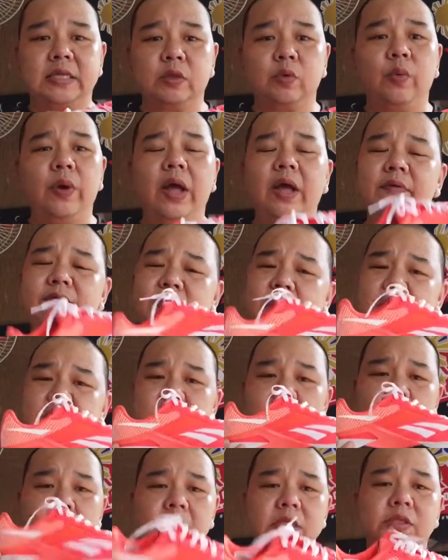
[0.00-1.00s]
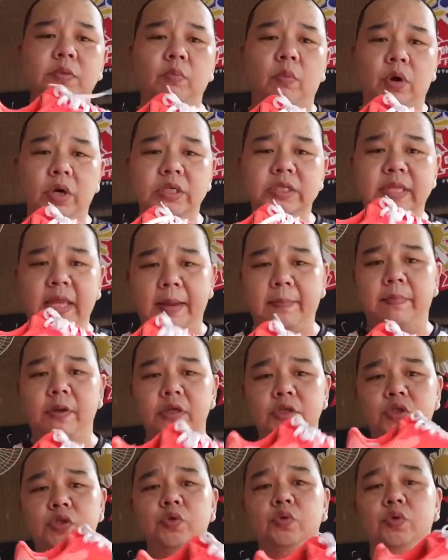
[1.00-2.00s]
12 is a much more
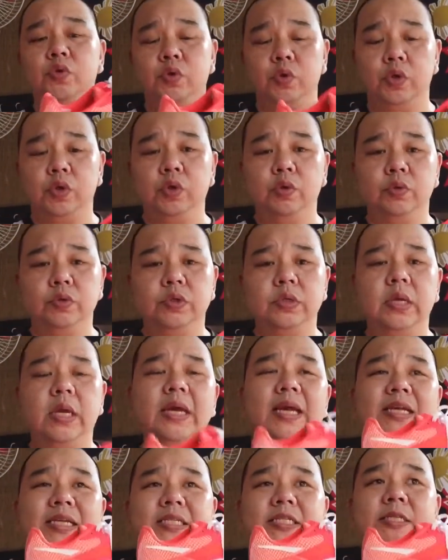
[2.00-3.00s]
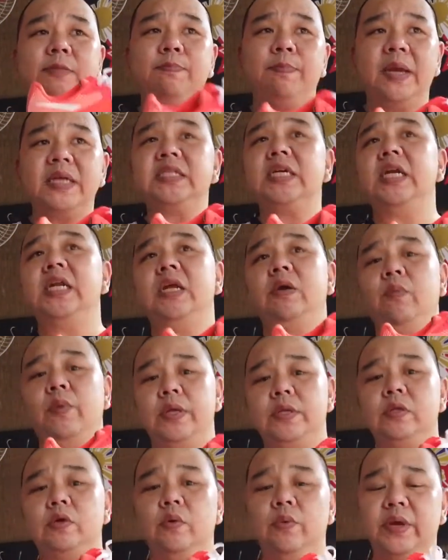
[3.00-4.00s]
stable shoe to use, especially
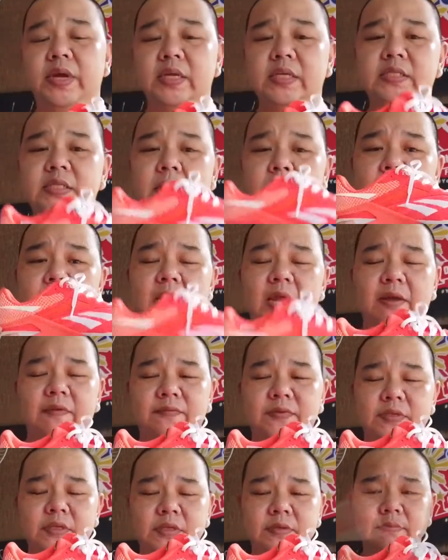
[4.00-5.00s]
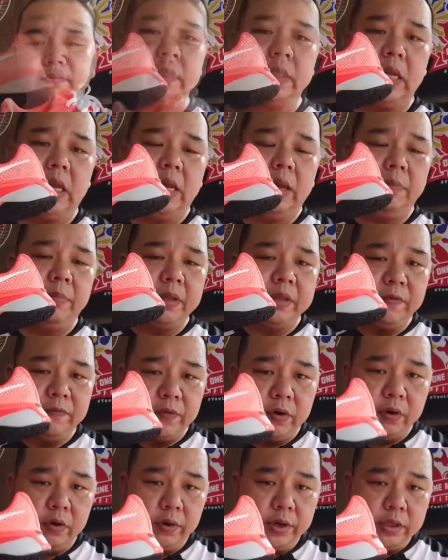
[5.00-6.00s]
when doing some lifts. But if
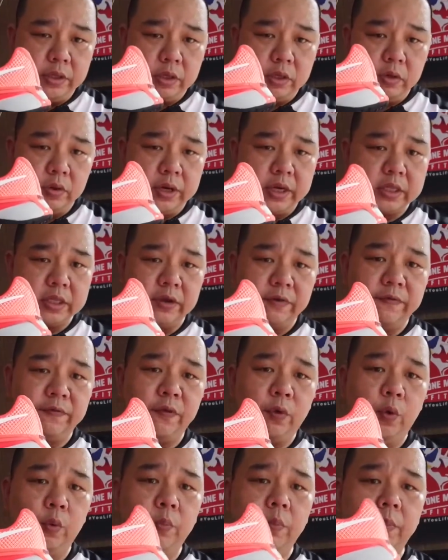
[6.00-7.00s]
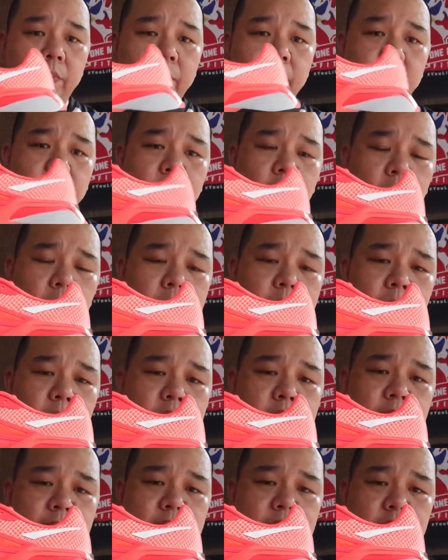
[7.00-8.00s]
you're going to look at the foam on
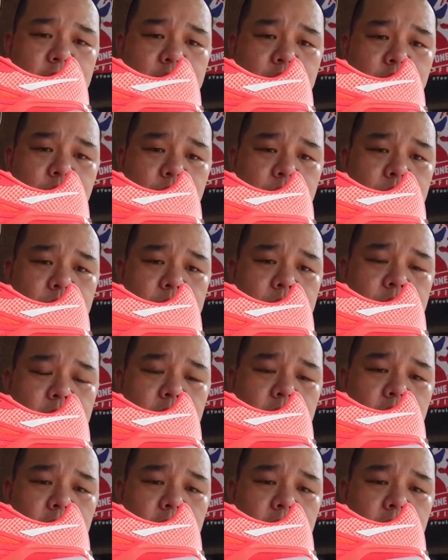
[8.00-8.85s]
both of these shoes,